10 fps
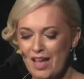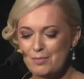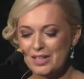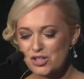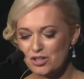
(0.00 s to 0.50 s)
and
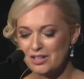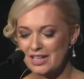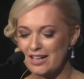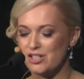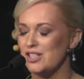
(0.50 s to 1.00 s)
my
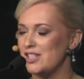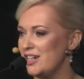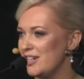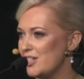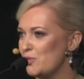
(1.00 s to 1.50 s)
journey actually
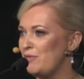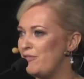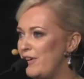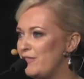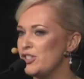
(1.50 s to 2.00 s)
started with
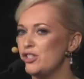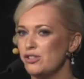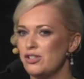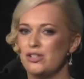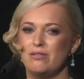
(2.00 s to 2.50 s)
Forever
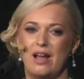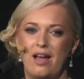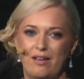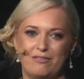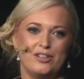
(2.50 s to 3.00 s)
just
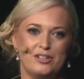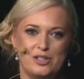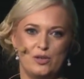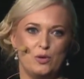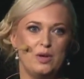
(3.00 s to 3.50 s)
2.5
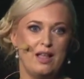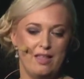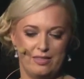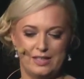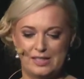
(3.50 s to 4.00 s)
years ago
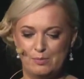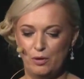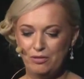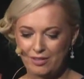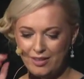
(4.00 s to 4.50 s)
this
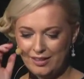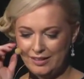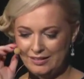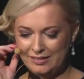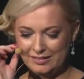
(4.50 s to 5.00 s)
month.
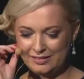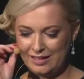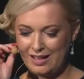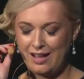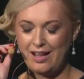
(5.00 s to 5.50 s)

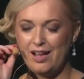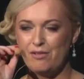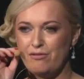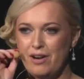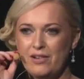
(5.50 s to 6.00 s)

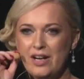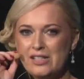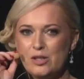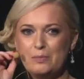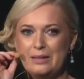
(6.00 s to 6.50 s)
Forever
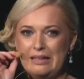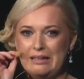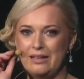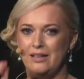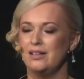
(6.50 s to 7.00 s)
has
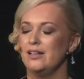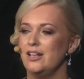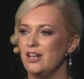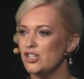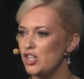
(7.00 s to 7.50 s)
completely
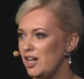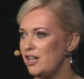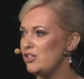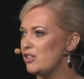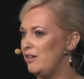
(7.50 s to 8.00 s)
not
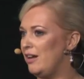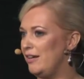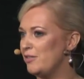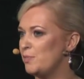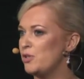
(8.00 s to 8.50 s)
changed our
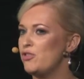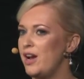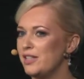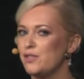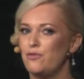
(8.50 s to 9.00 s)
lives, but
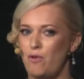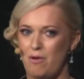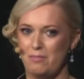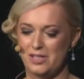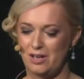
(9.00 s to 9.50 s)

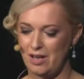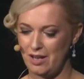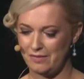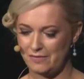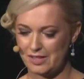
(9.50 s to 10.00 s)
transformed our
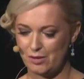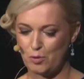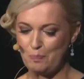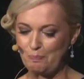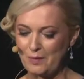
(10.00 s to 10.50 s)
lives.
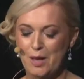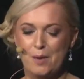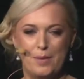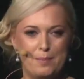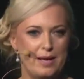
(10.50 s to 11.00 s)
So
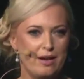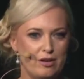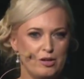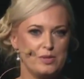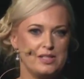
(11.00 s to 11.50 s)
my
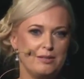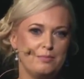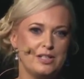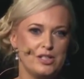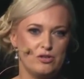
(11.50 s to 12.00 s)
background was in
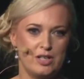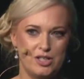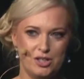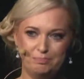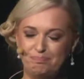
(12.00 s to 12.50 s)

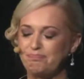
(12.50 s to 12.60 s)
administration